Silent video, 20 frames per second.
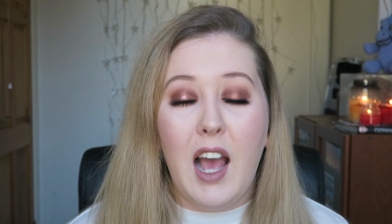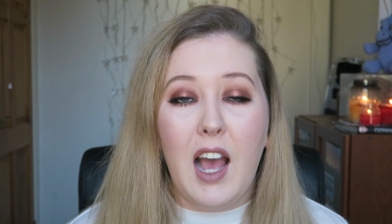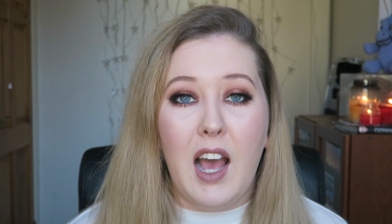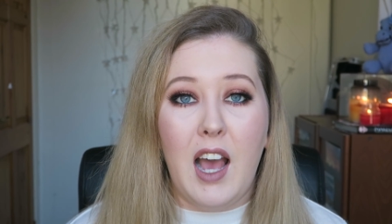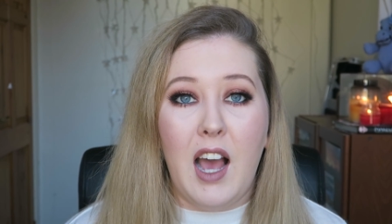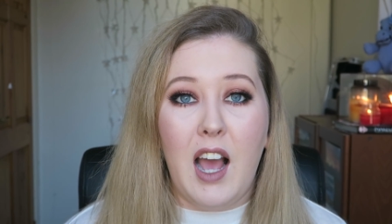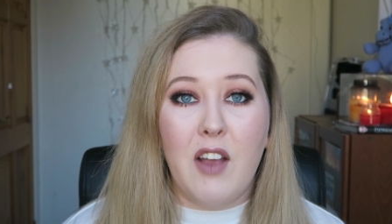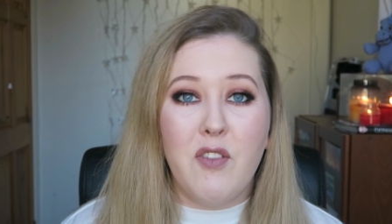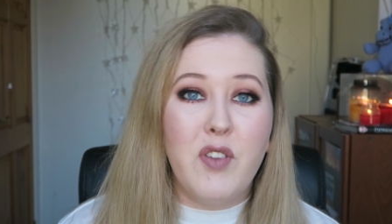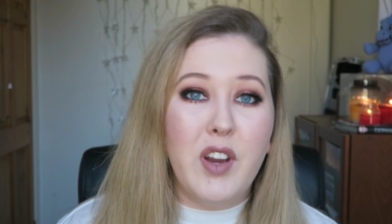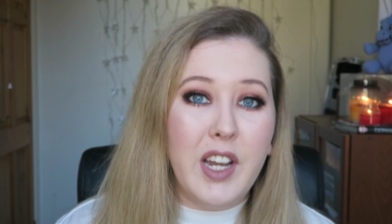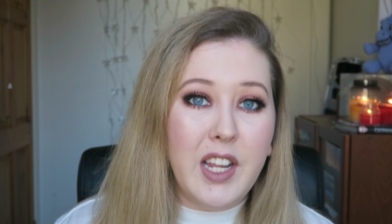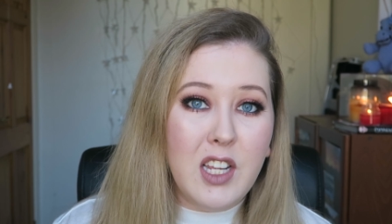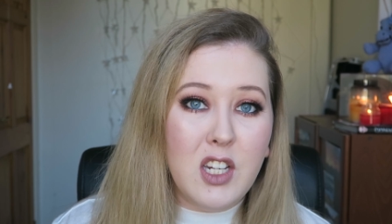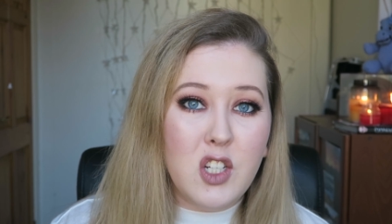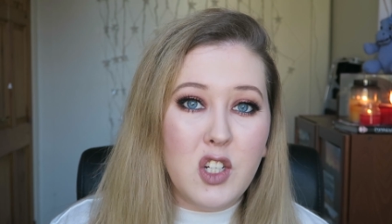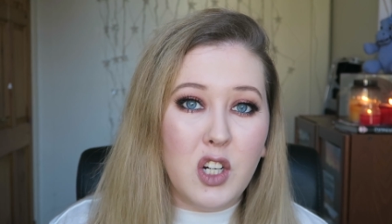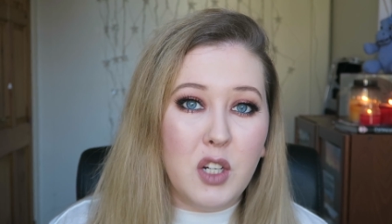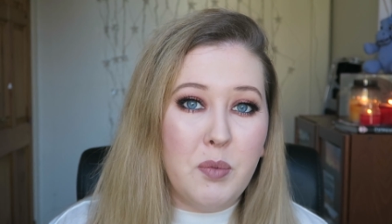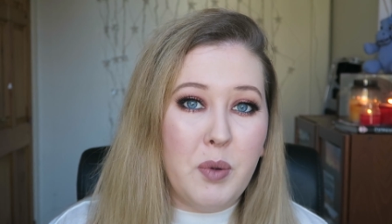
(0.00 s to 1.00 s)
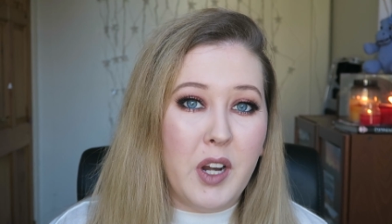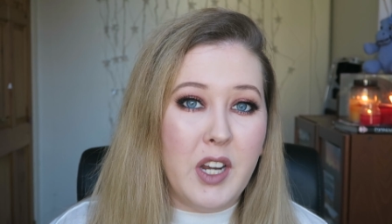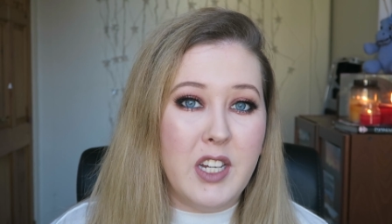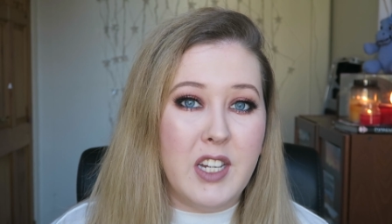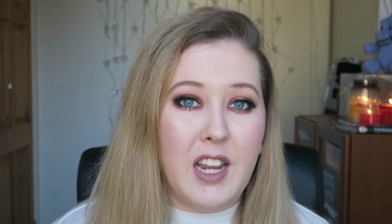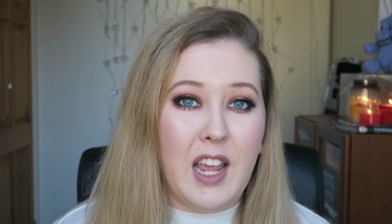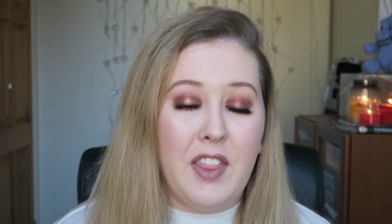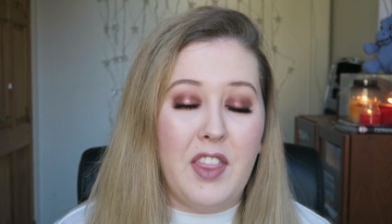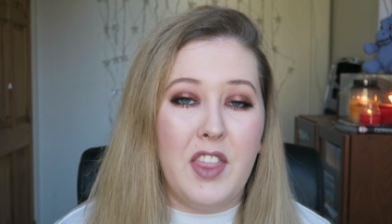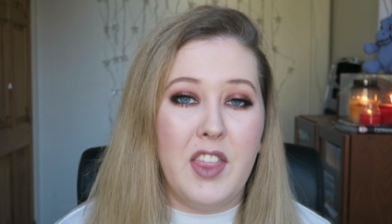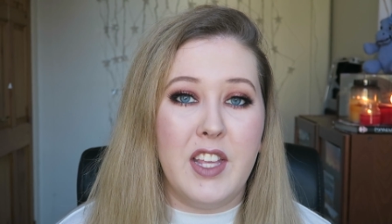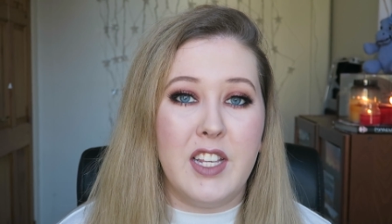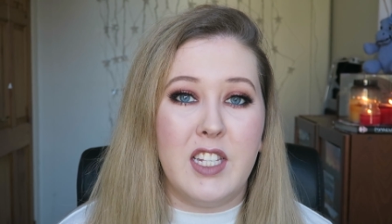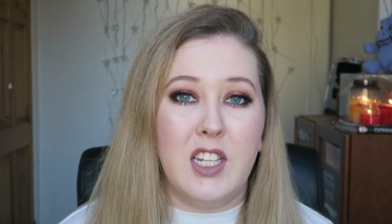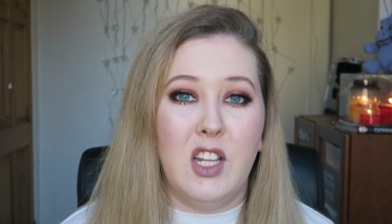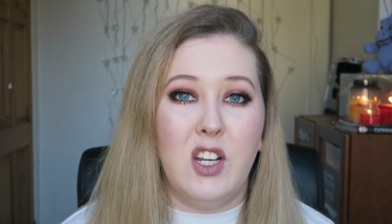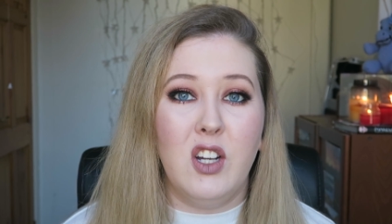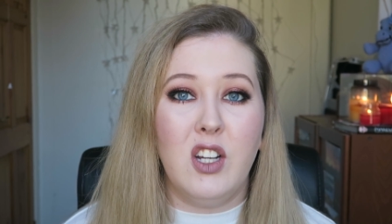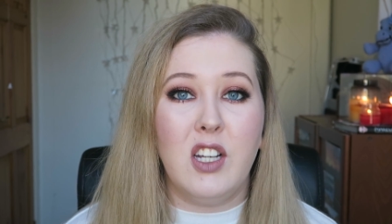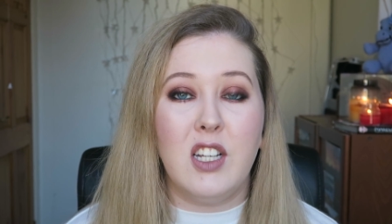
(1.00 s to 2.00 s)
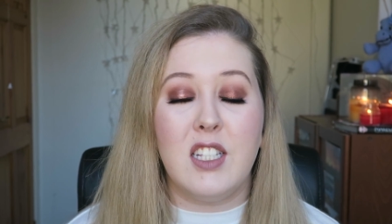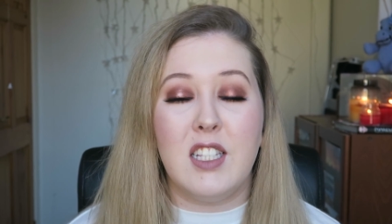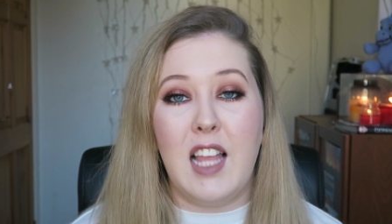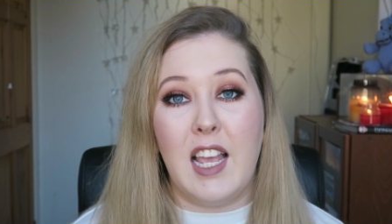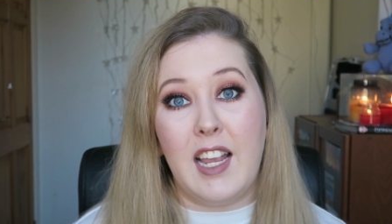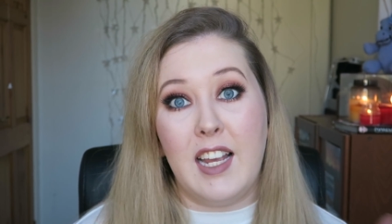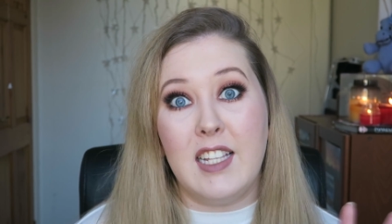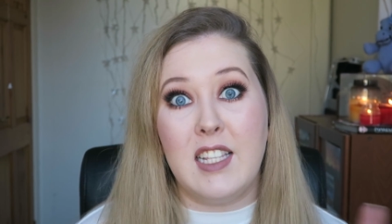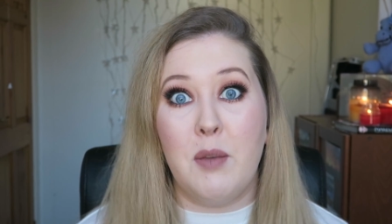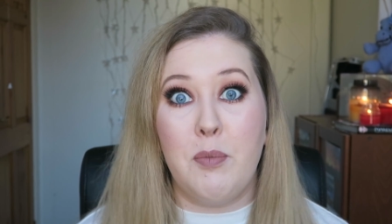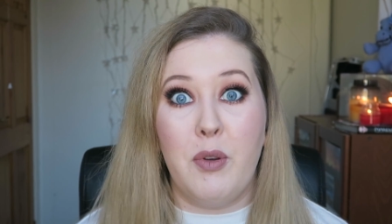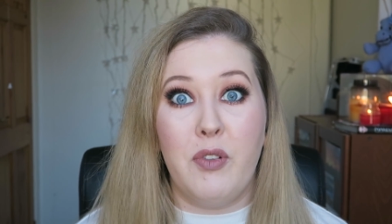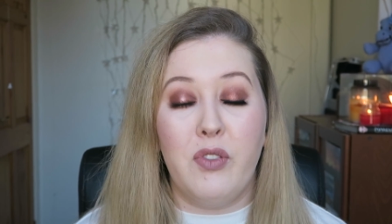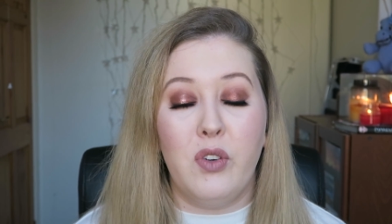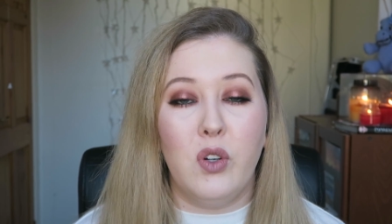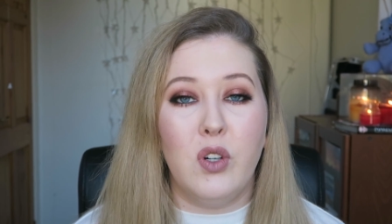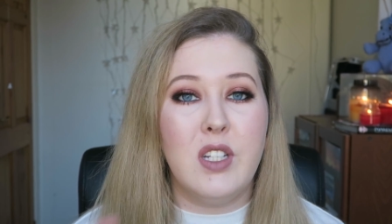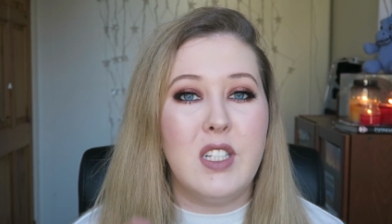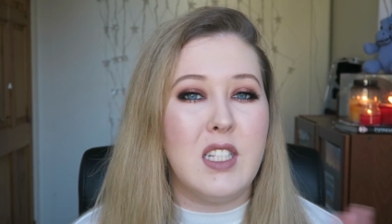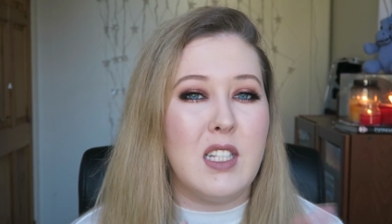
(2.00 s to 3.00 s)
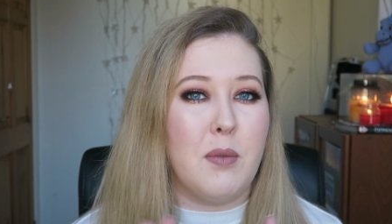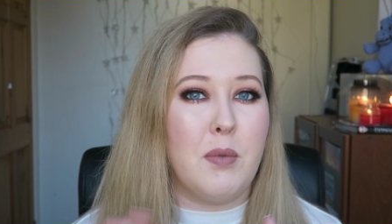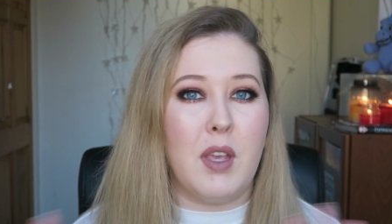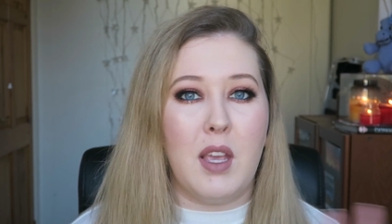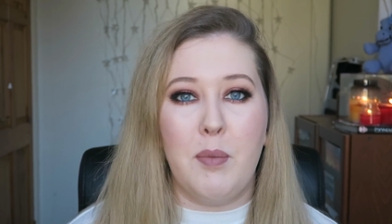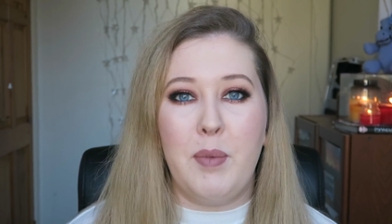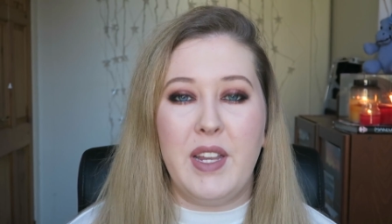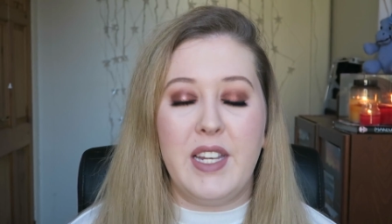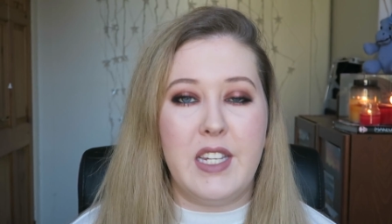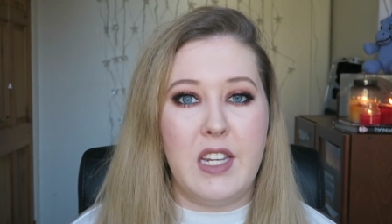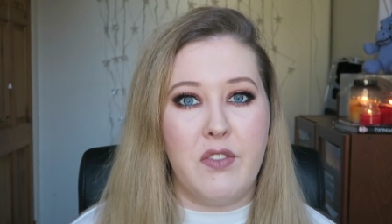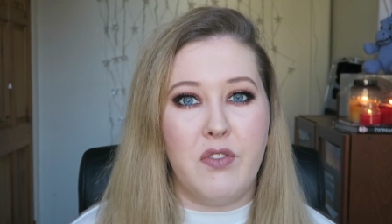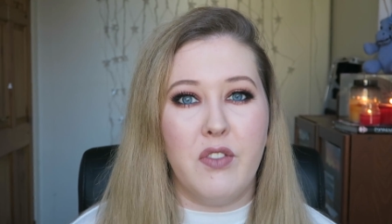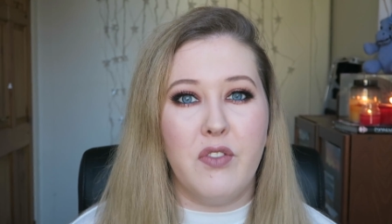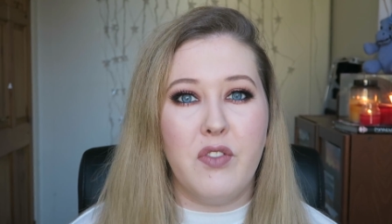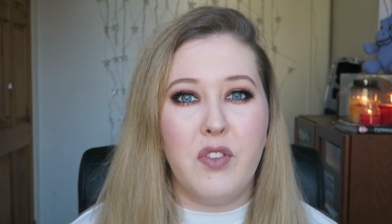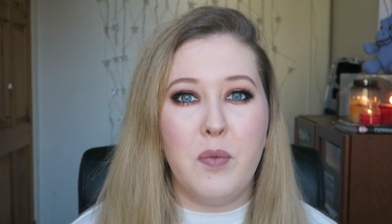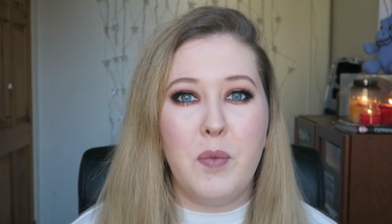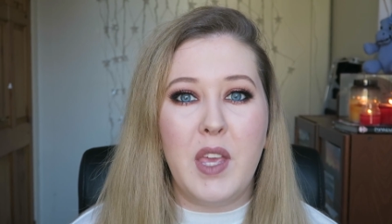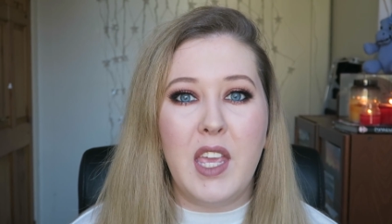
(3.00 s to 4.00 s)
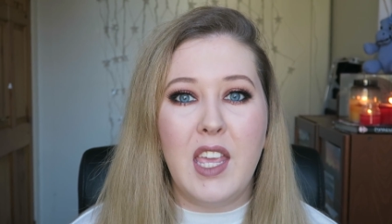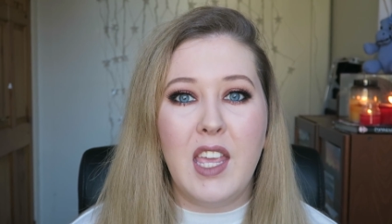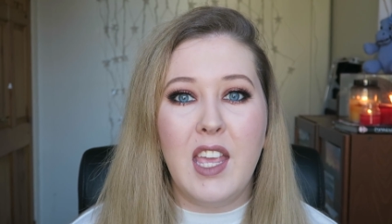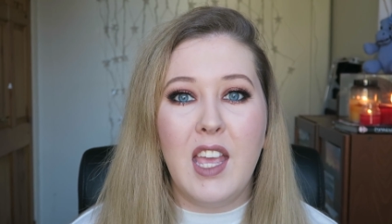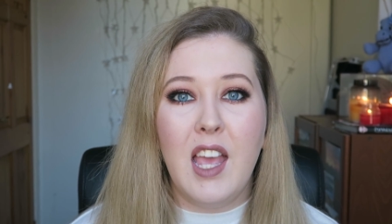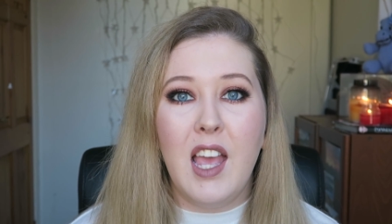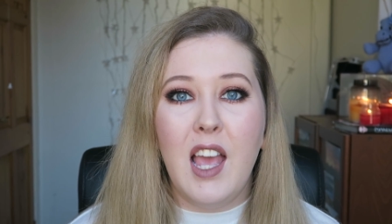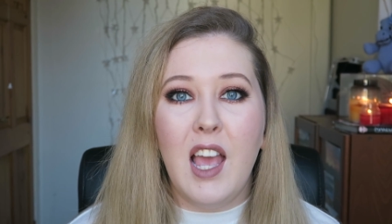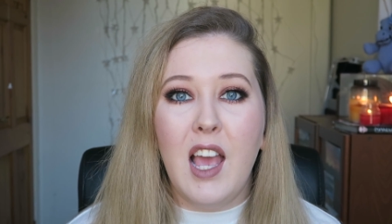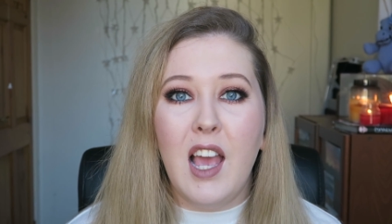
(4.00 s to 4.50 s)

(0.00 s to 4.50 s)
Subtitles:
I really enjoyed putting together this look because, like I said before, it's something a bit different for me.